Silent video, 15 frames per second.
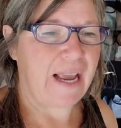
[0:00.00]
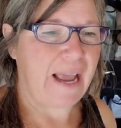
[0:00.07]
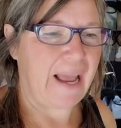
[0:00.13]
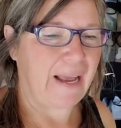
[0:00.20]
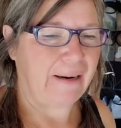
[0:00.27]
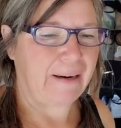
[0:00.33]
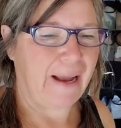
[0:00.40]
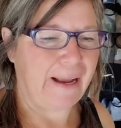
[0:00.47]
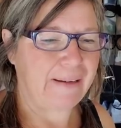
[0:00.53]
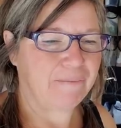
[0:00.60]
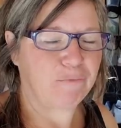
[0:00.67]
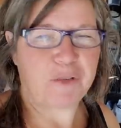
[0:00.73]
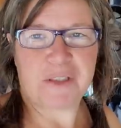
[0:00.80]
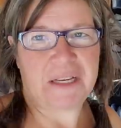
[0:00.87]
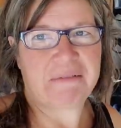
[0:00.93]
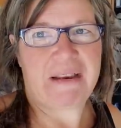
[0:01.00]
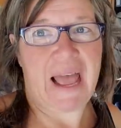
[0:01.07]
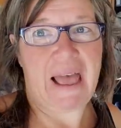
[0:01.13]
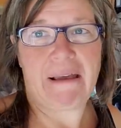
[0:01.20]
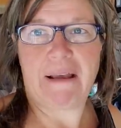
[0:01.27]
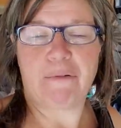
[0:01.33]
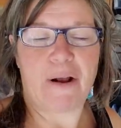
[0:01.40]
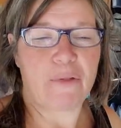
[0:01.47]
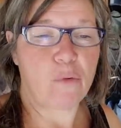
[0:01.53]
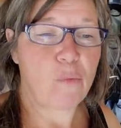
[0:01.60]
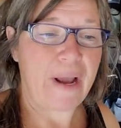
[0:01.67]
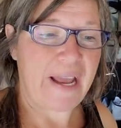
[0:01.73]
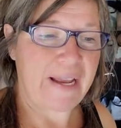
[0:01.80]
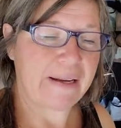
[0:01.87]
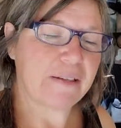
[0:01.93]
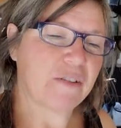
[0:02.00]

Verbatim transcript: and I was like, nah, I'd rather wait.